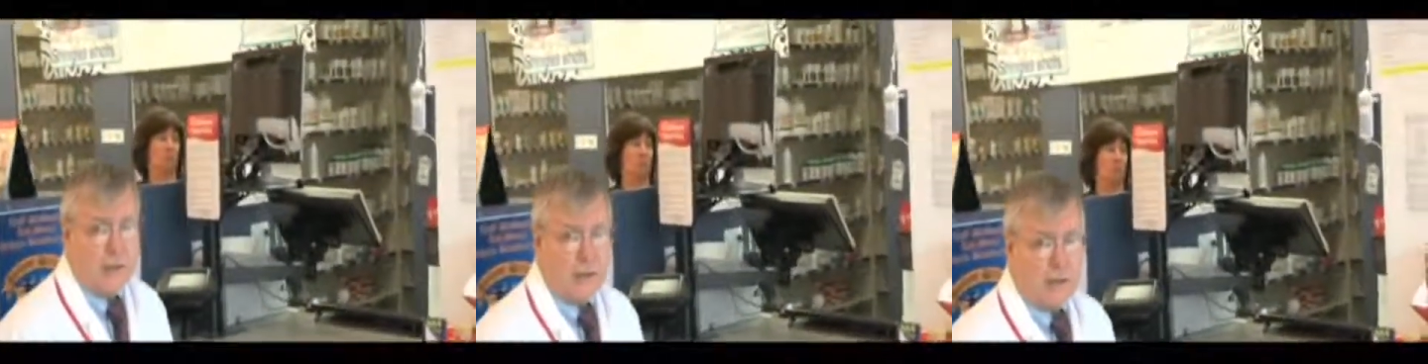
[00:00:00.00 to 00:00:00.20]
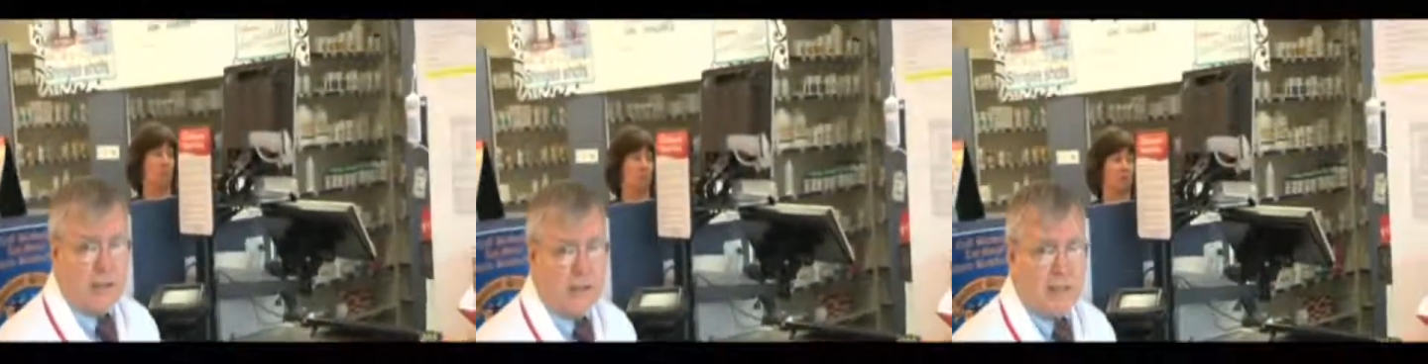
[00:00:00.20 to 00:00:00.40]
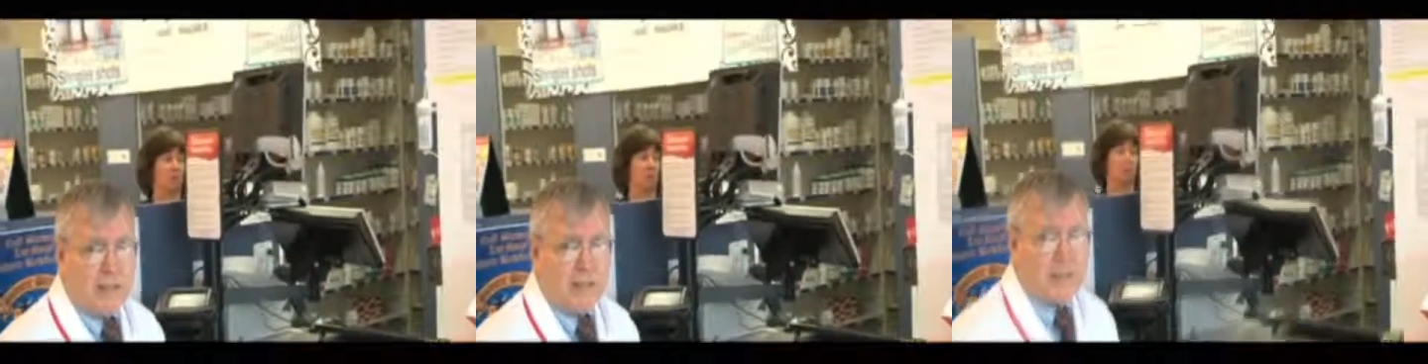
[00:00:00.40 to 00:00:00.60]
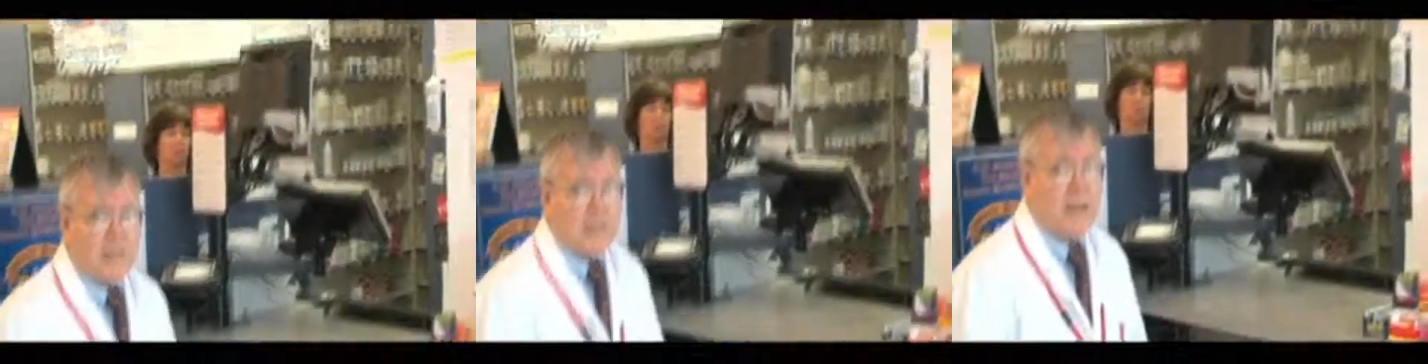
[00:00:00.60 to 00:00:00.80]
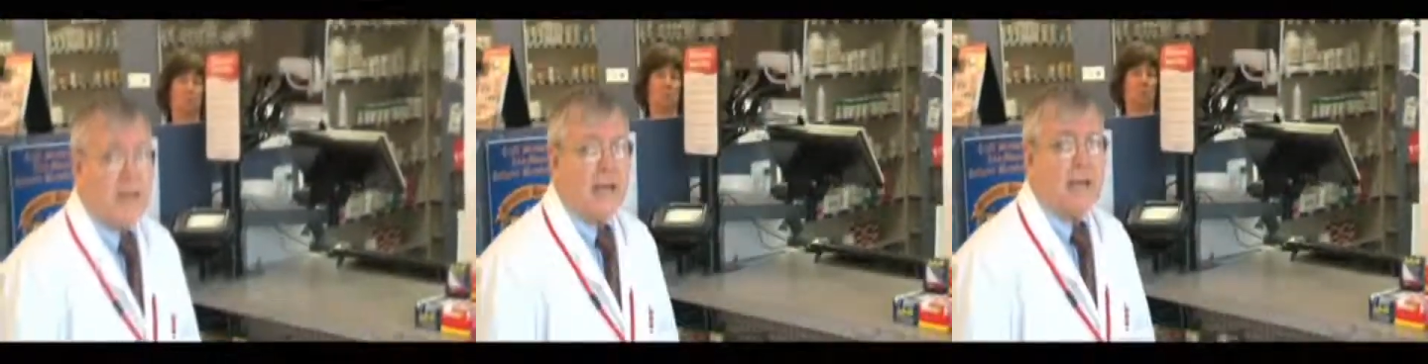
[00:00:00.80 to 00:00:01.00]

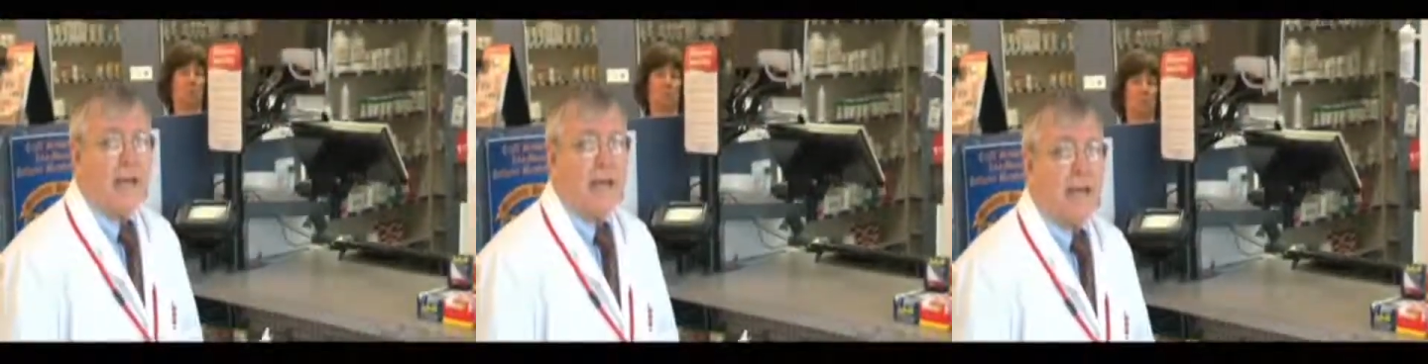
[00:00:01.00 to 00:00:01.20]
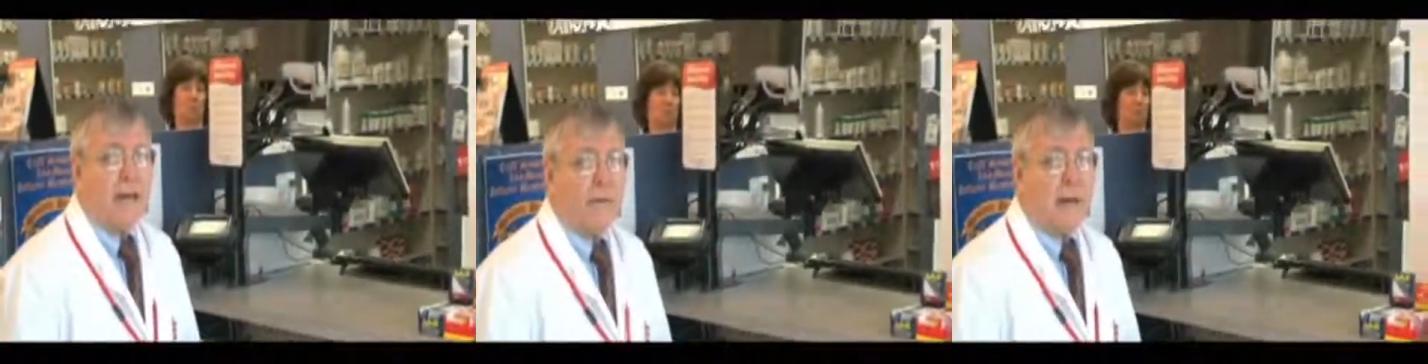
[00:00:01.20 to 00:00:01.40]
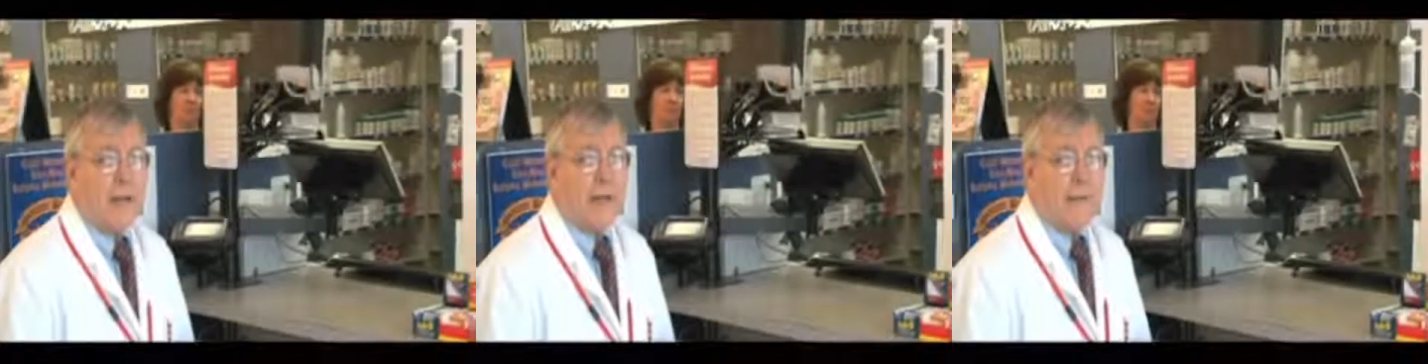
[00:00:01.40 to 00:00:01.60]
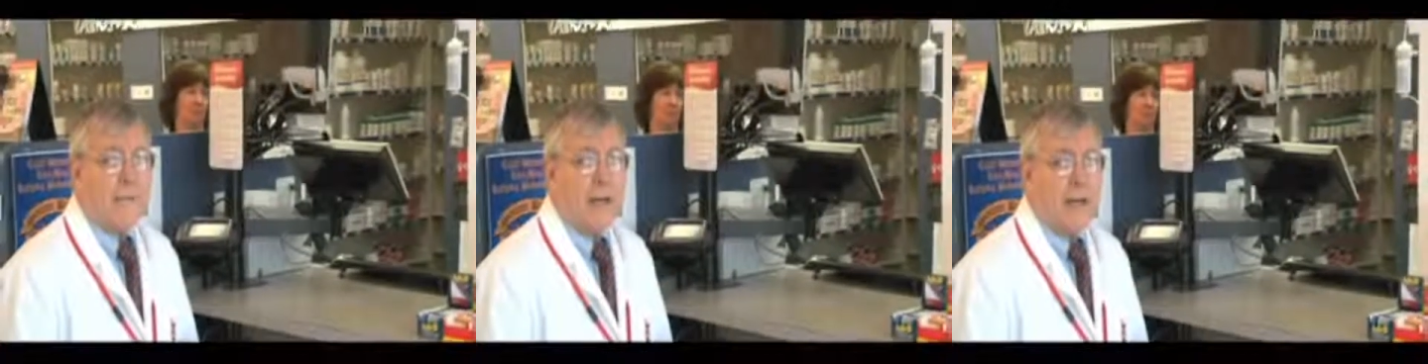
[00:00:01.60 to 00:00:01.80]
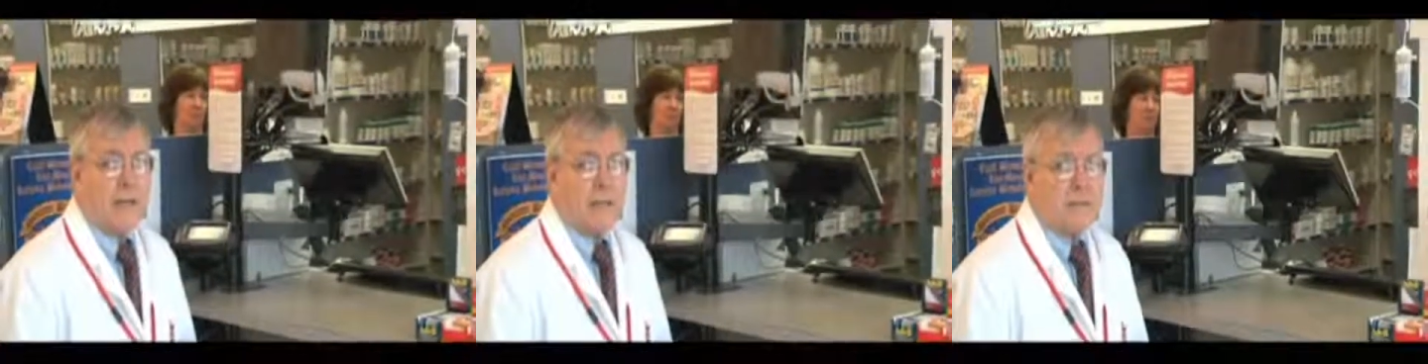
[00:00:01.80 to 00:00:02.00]
Curtis and we
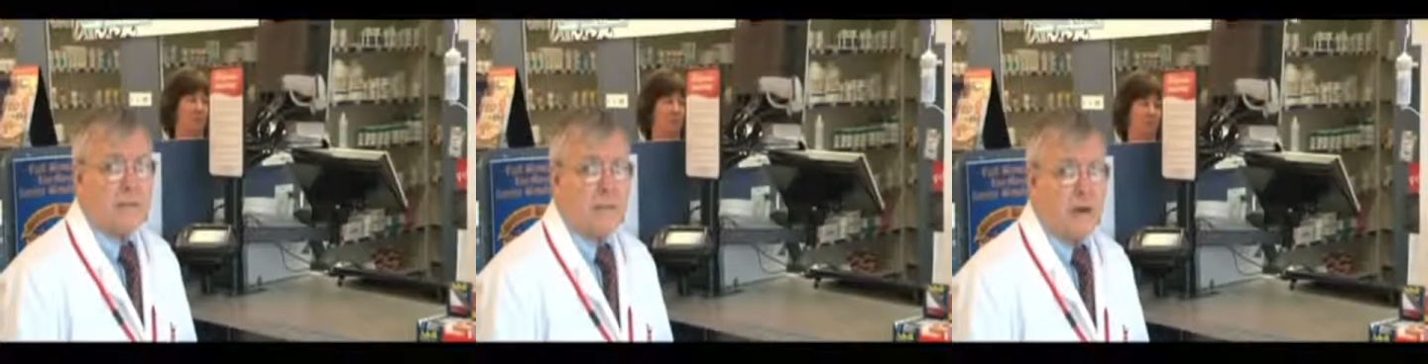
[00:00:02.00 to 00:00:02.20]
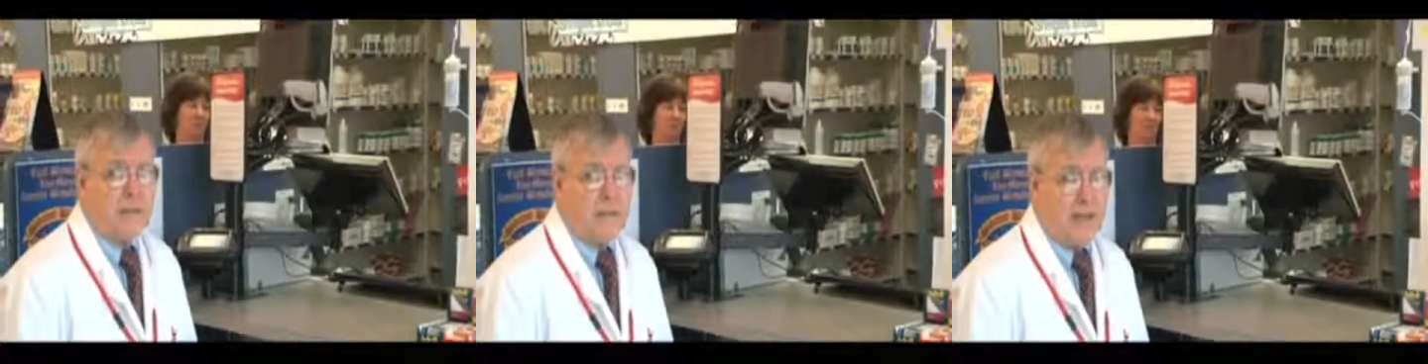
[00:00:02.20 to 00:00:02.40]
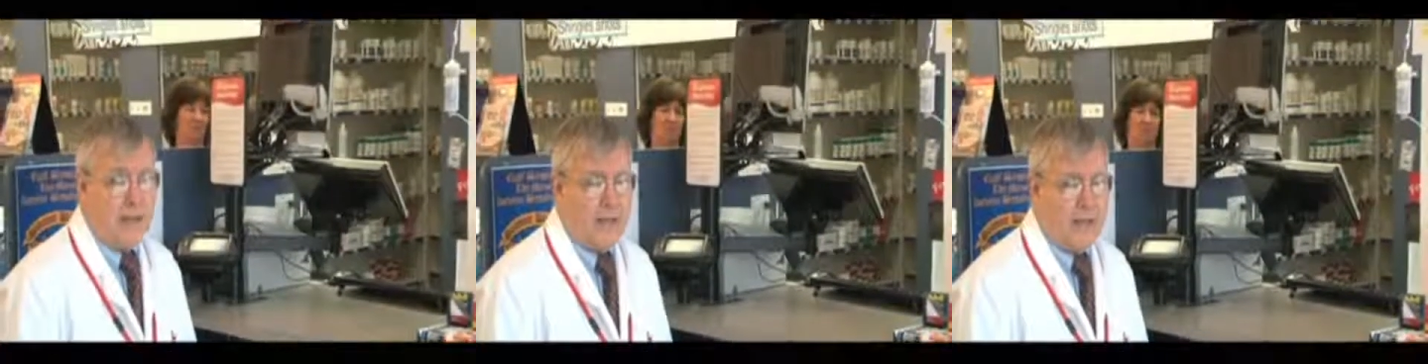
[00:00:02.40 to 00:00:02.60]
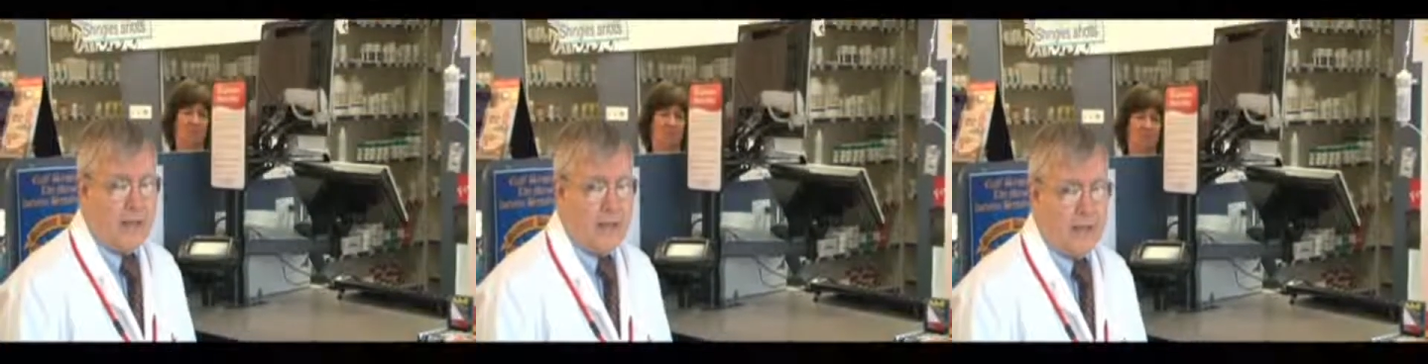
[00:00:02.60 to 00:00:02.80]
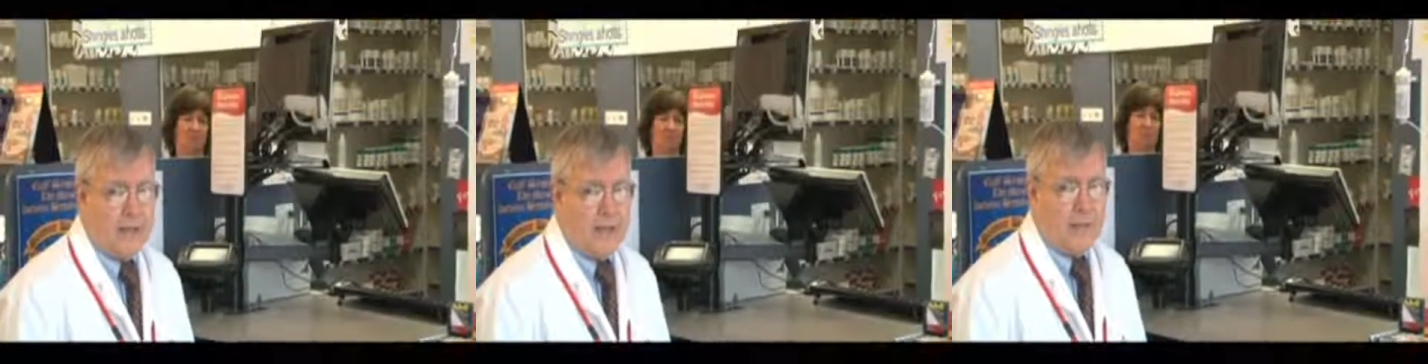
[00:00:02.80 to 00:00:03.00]
have Bassam Raphael,